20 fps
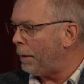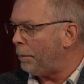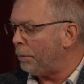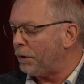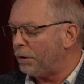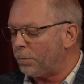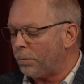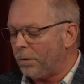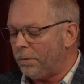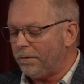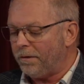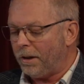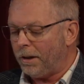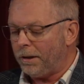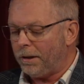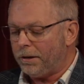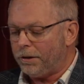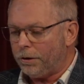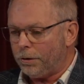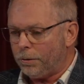members were
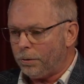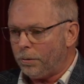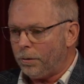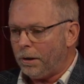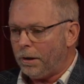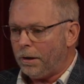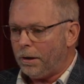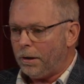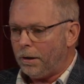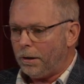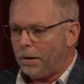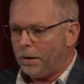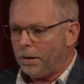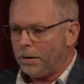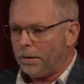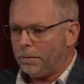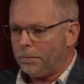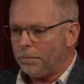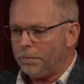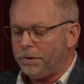invited to.
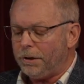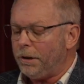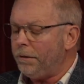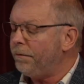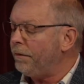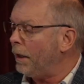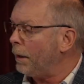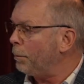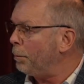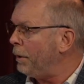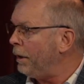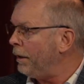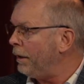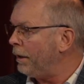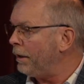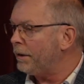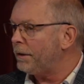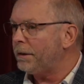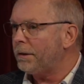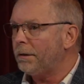Um, defect
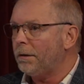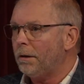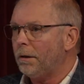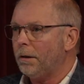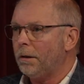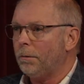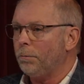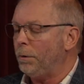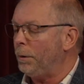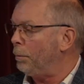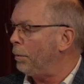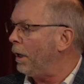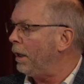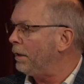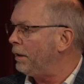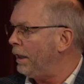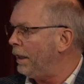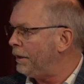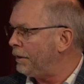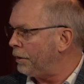meetings, uh, we brought
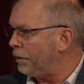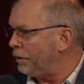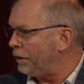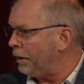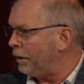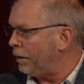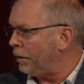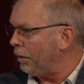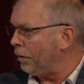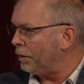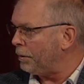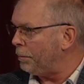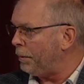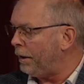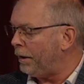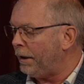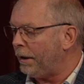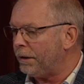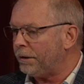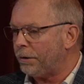testers into those
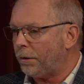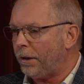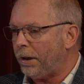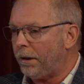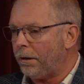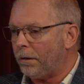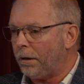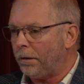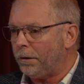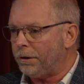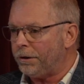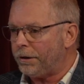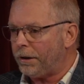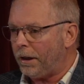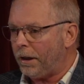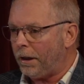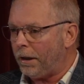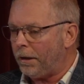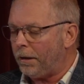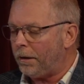meetings so they could
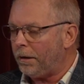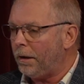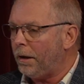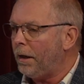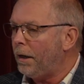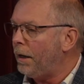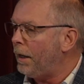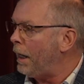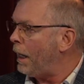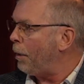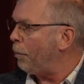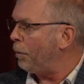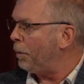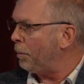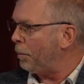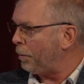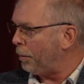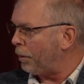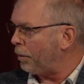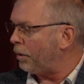understand how we are
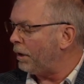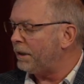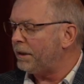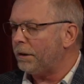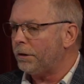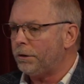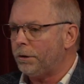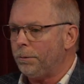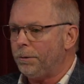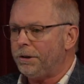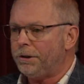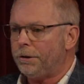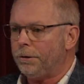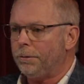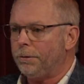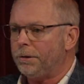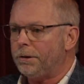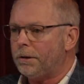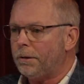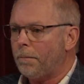progressing through
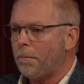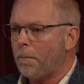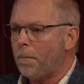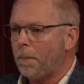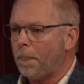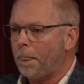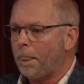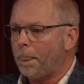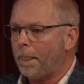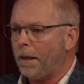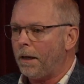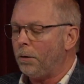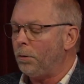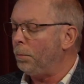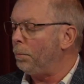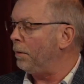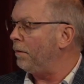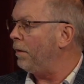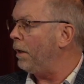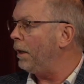issues and
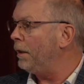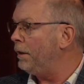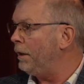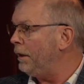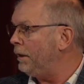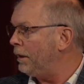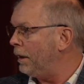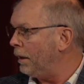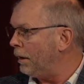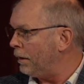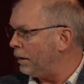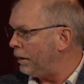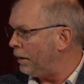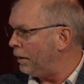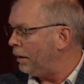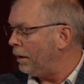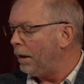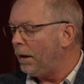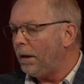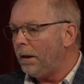could provide detailed
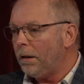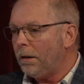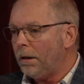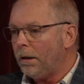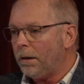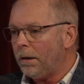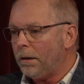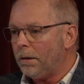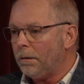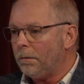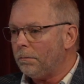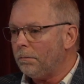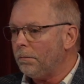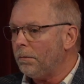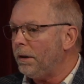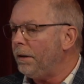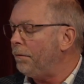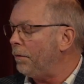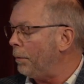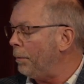um,
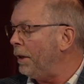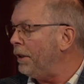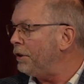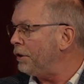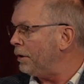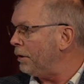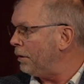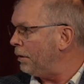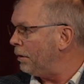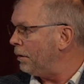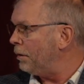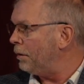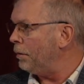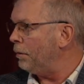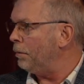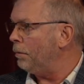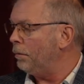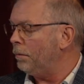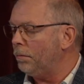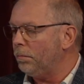information
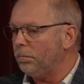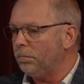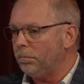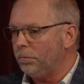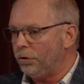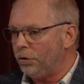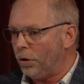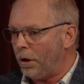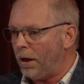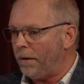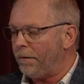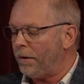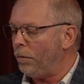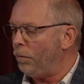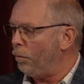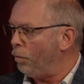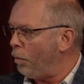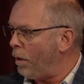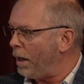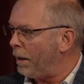to drive out
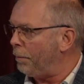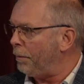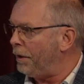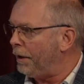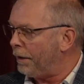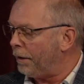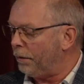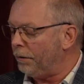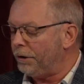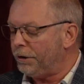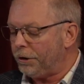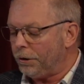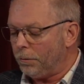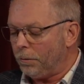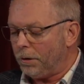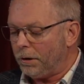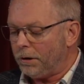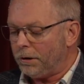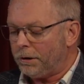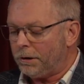what a particular issue
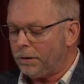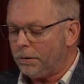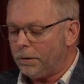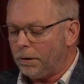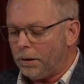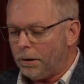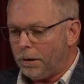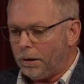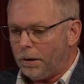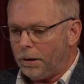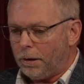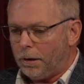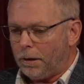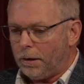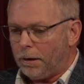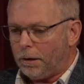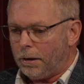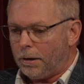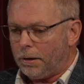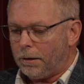was.
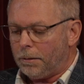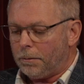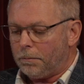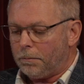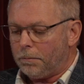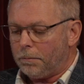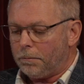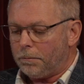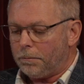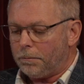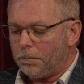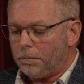Um,